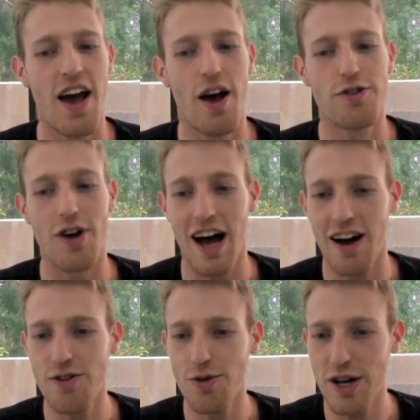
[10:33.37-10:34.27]
So
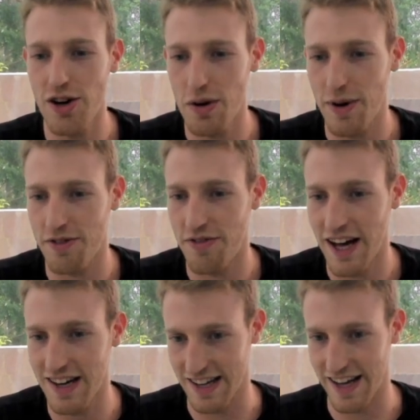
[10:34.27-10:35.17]
how do we go about
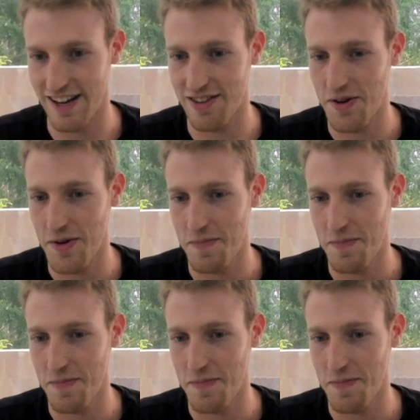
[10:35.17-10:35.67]
finding that?